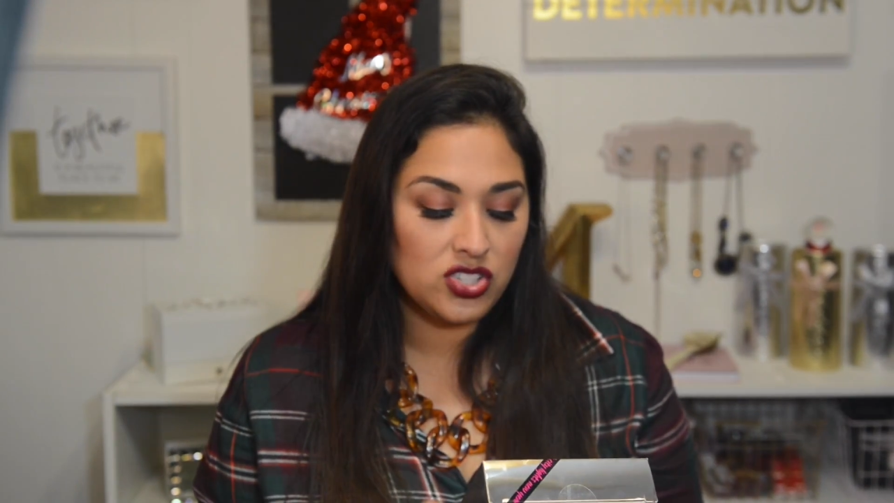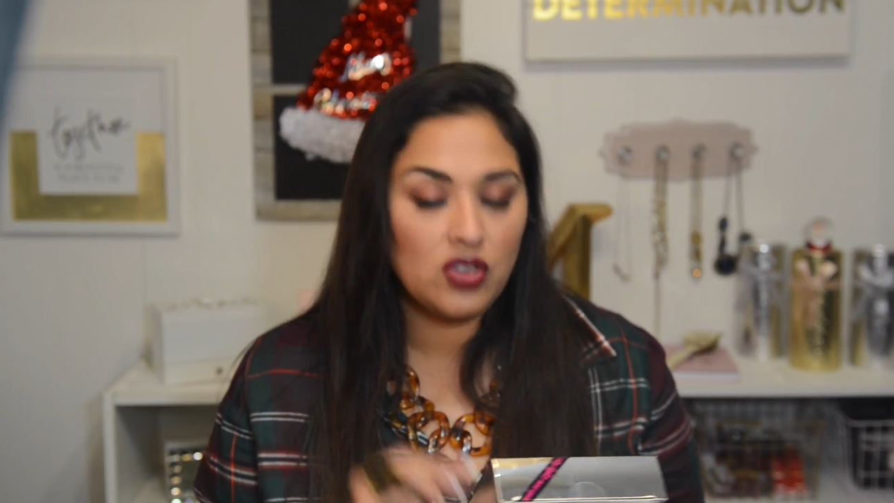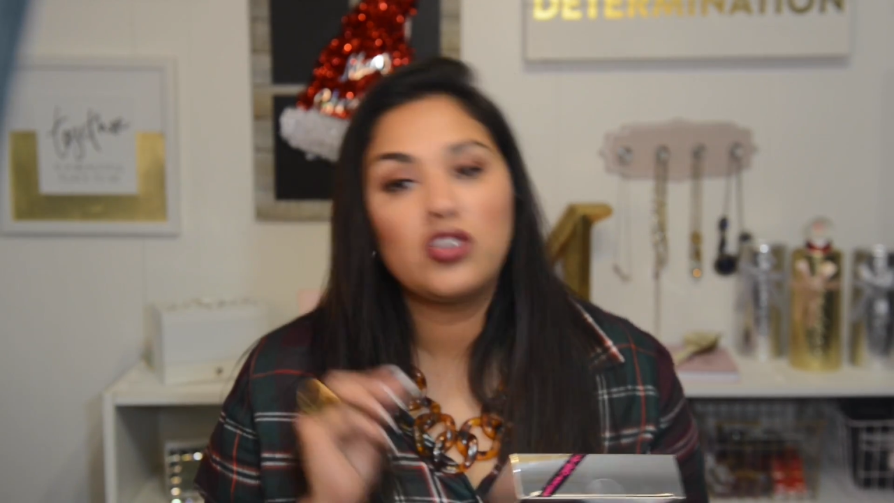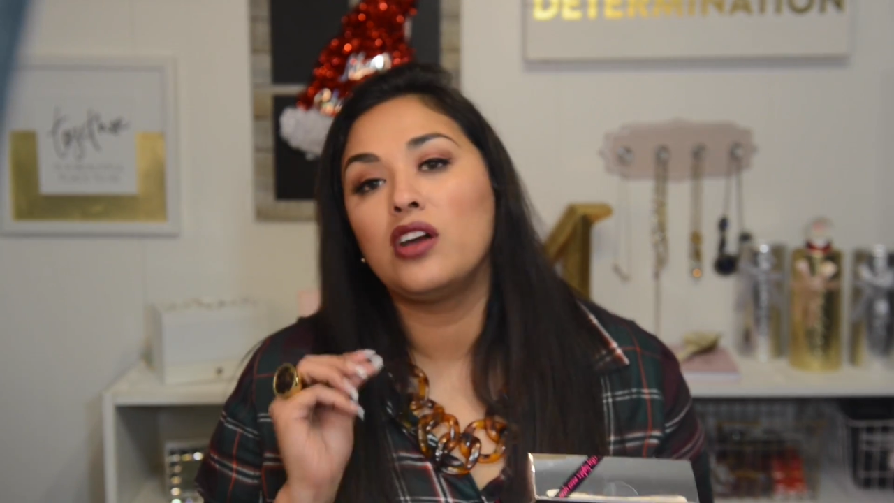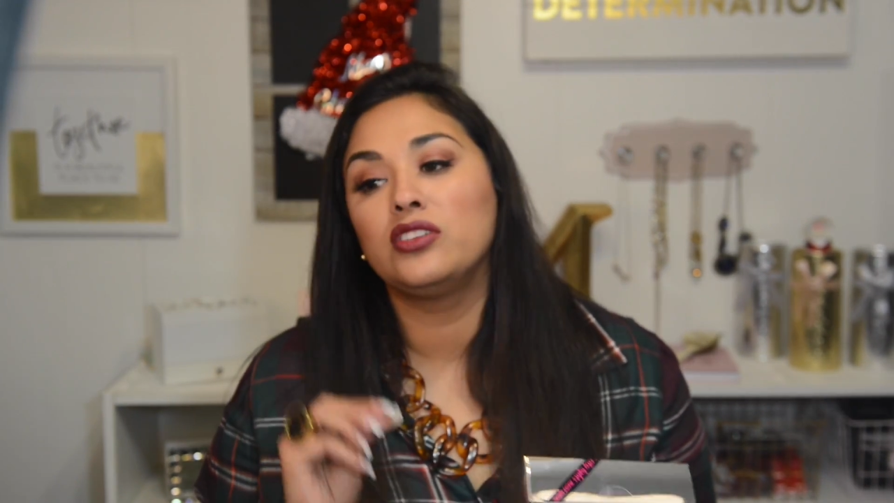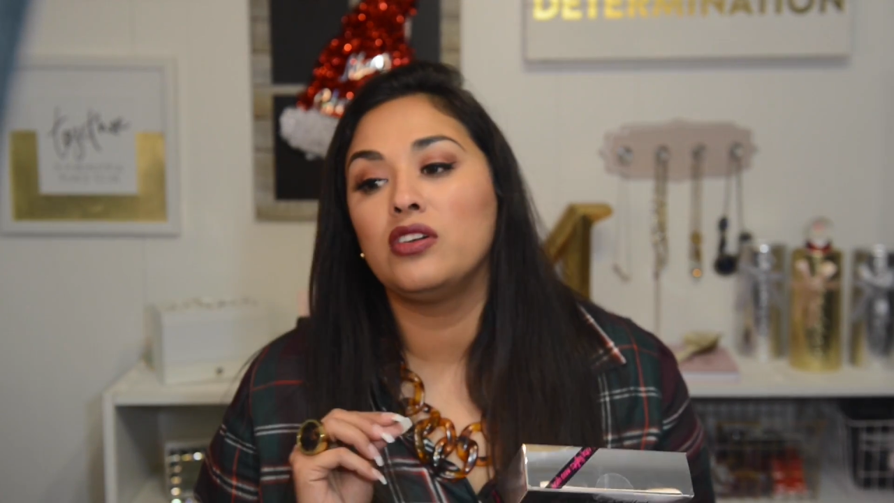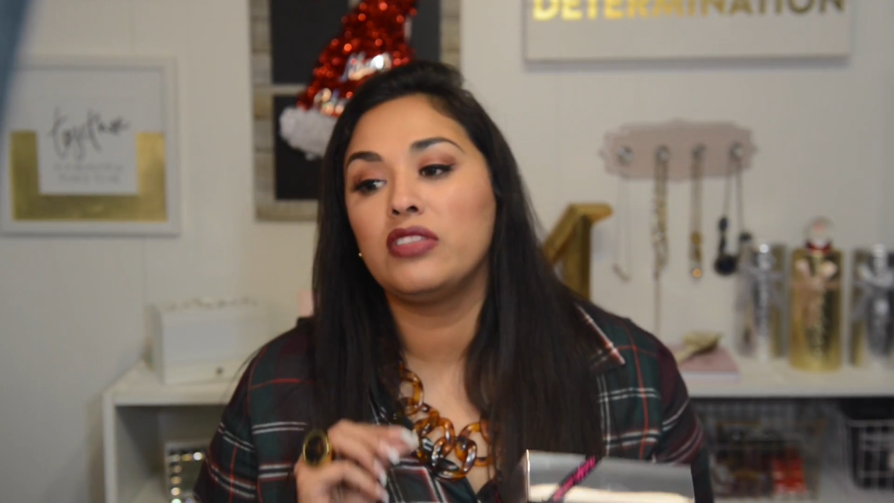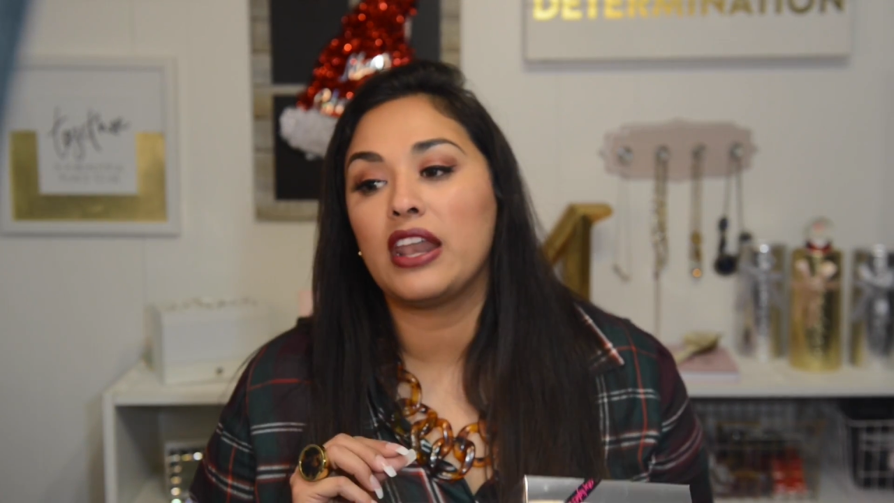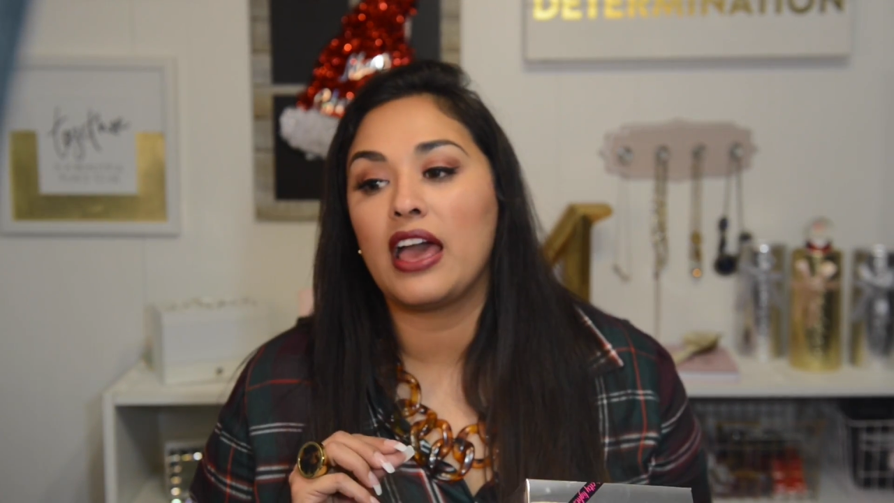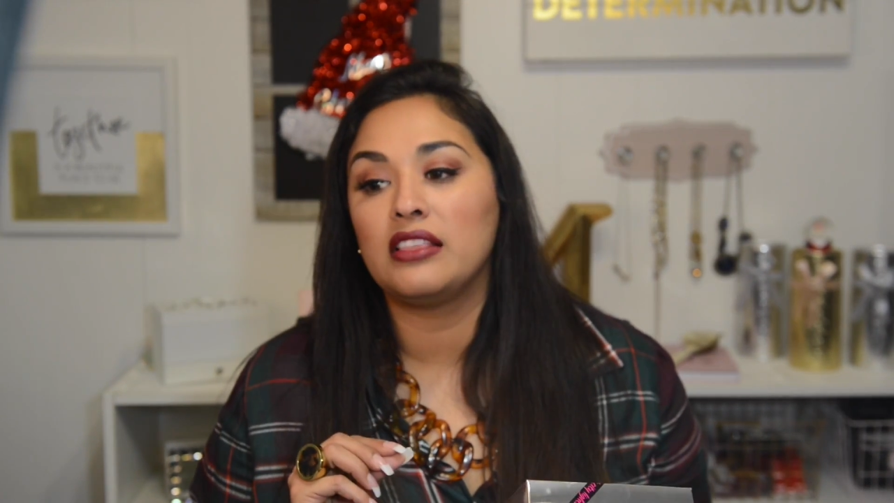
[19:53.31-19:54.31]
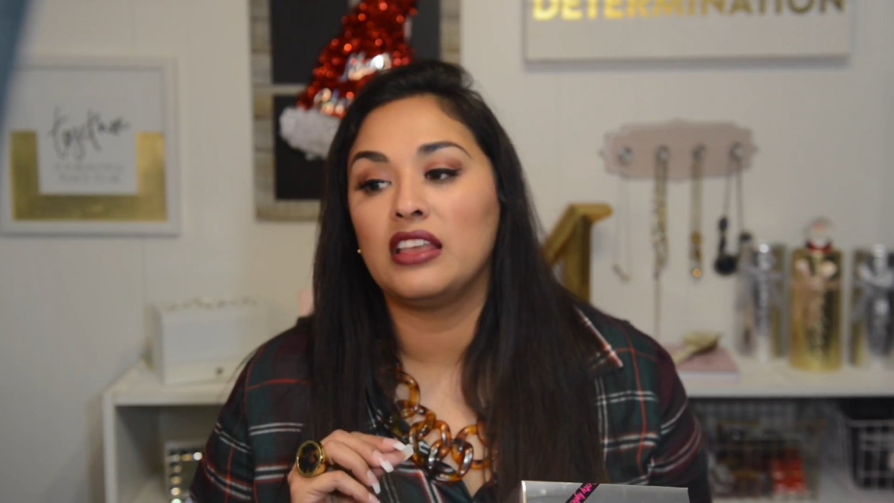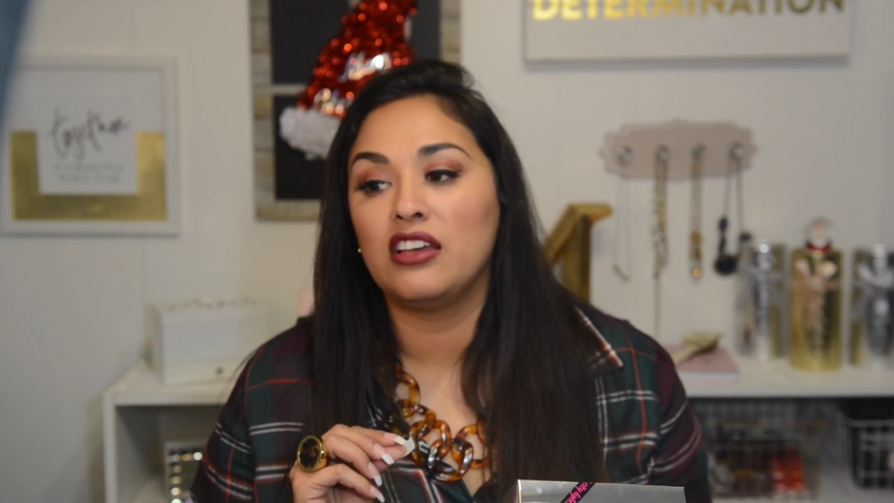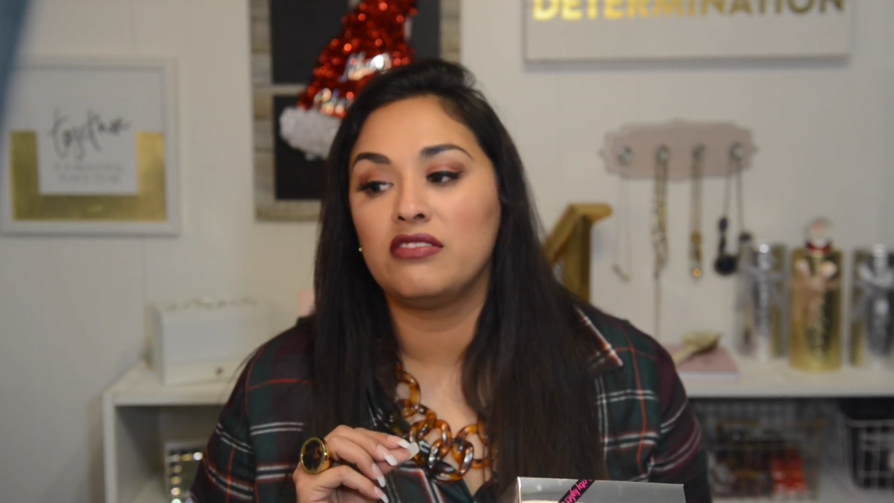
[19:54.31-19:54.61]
lipsticks for